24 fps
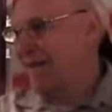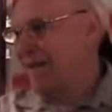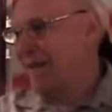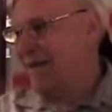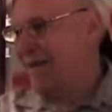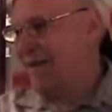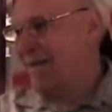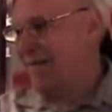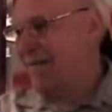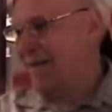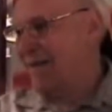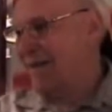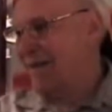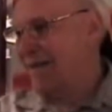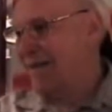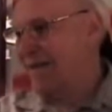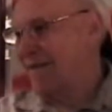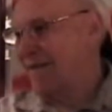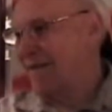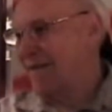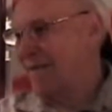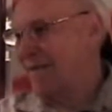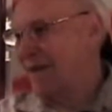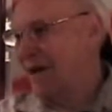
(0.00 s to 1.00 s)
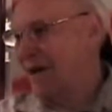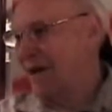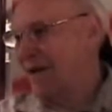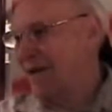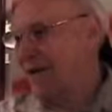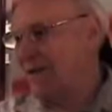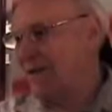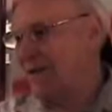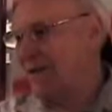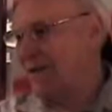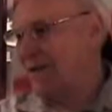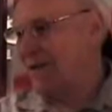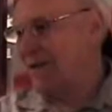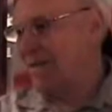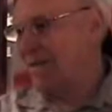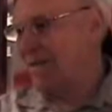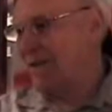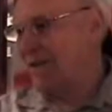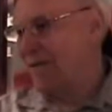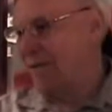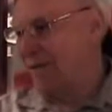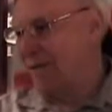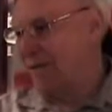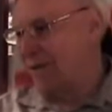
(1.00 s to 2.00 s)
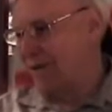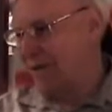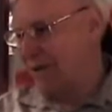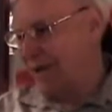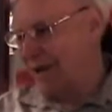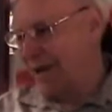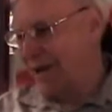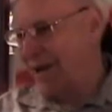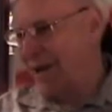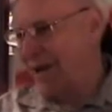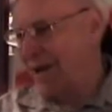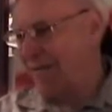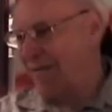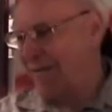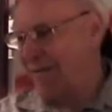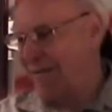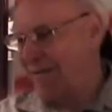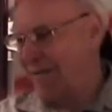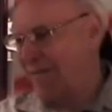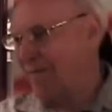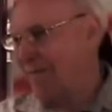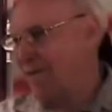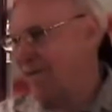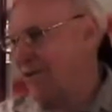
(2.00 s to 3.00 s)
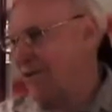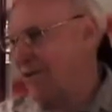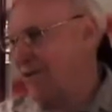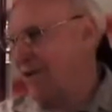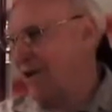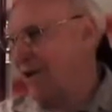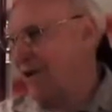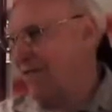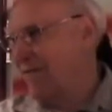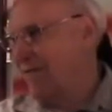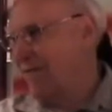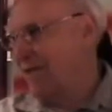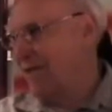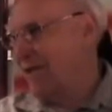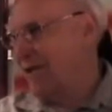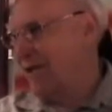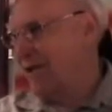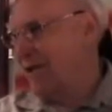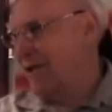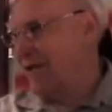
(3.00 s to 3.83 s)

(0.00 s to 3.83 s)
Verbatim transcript: and uh, pilot, knowing that I was trained for it,